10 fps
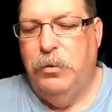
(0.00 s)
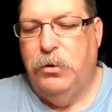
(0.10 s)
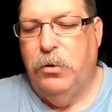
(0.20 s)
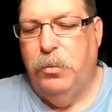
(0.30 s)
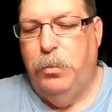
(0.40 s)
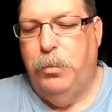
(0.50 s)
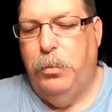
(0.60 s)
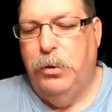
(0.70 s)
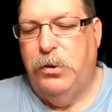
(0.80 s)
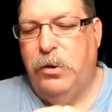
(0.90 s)
and I'm just going
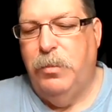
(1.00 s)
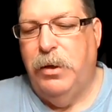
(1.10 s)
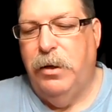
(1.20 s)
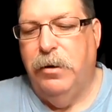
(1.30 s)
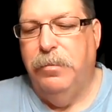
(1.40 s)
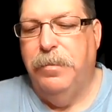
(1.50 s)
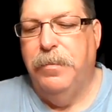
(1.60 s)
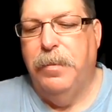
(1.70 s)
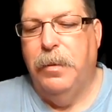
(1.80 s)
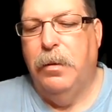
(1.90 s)
to put some in there.